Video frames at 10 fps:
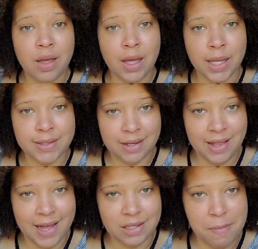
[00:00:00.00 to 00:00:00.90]
It's a
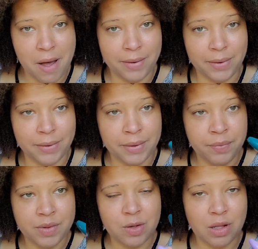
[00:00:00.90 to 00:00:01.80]
glass bottle.
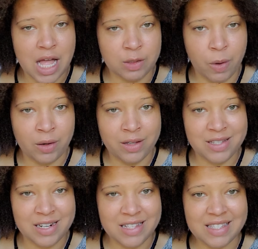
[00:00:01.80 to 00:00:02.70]
So a glass bottle is
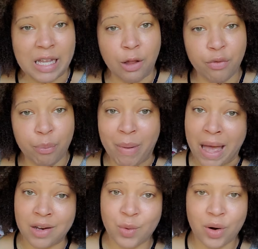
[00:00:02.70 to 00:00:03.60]
in itself
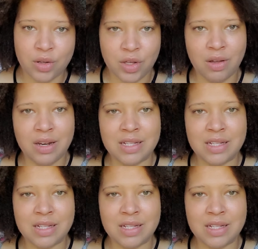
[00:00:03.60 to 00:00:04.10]
bad or good.